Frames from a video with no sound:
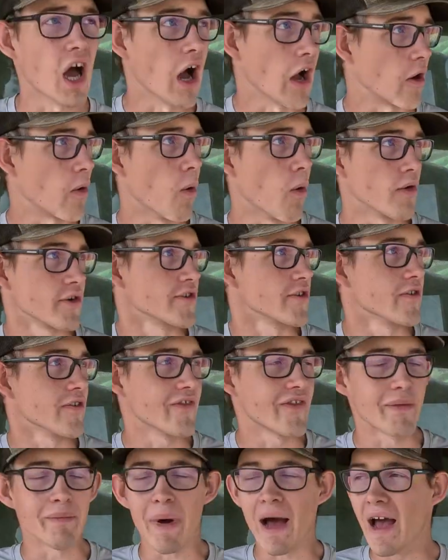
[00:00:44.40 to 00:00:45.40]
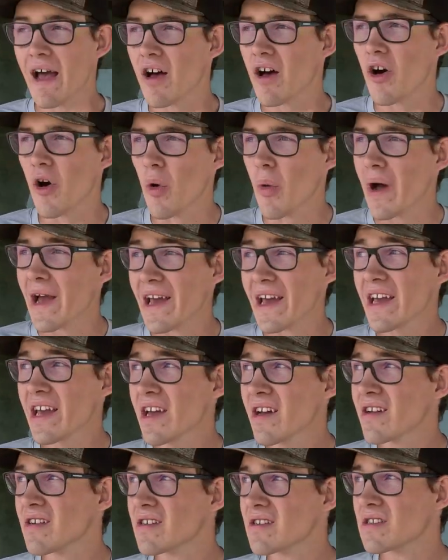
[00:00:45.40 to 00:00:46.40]
a quarter of a mile
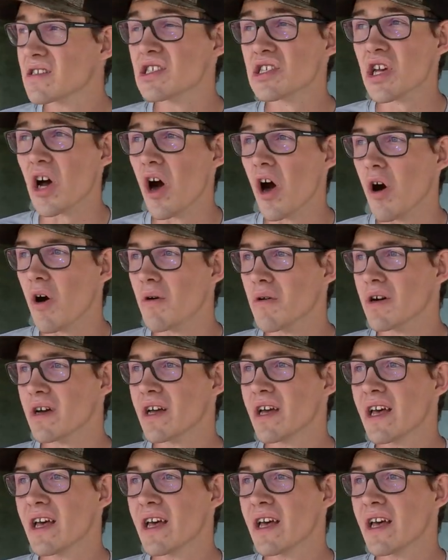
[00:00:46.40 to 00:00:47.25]
away, so